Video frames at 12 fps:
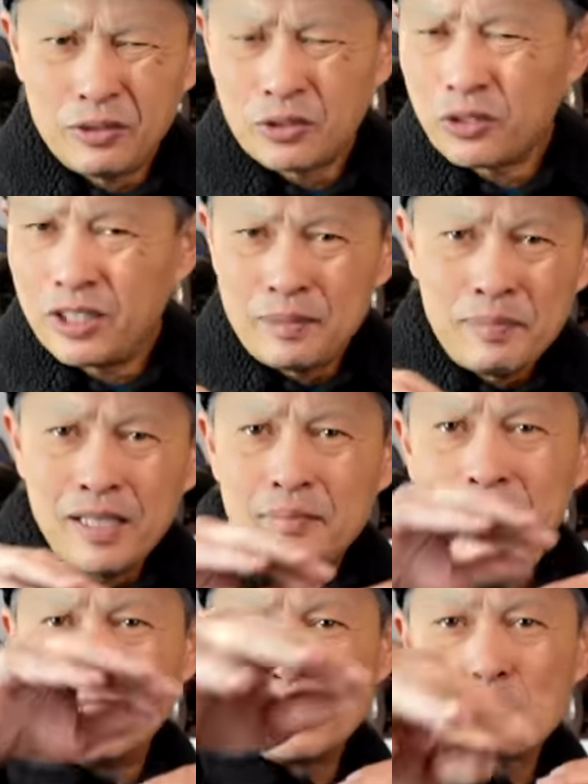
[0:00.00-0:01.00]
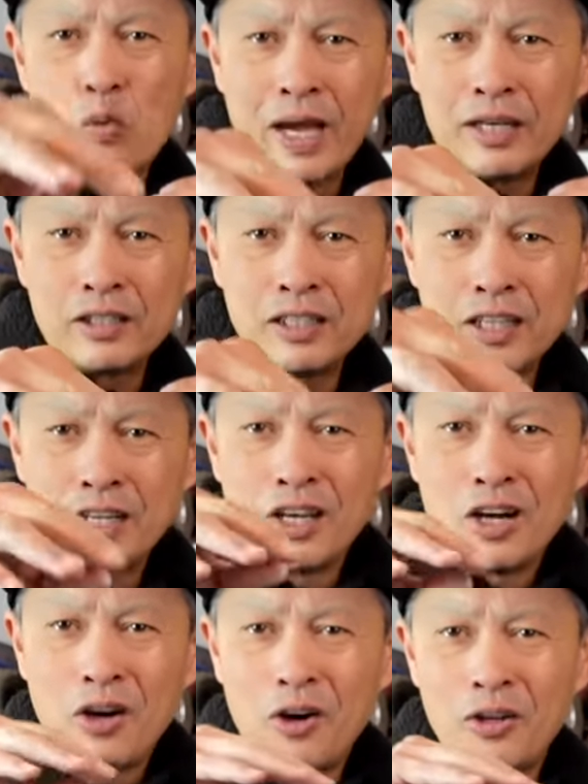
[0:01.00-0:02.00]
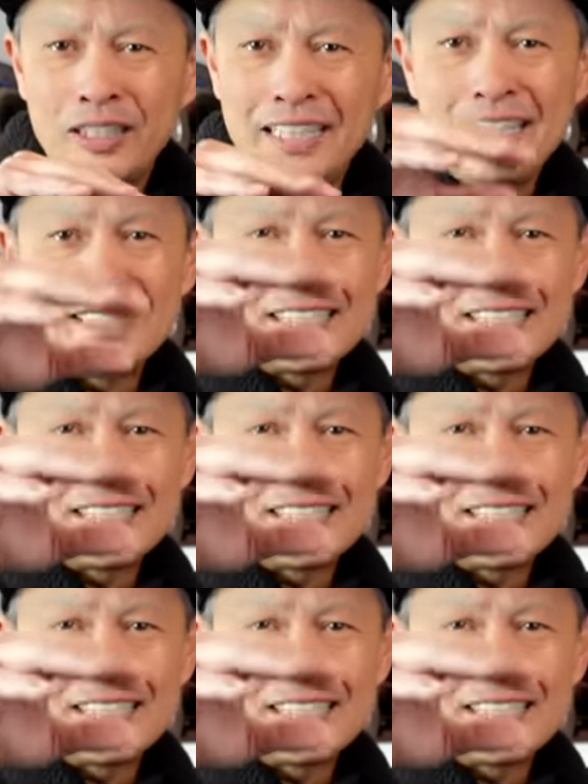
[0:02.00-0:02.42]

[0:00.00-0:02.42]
to 30 millimeters wider on each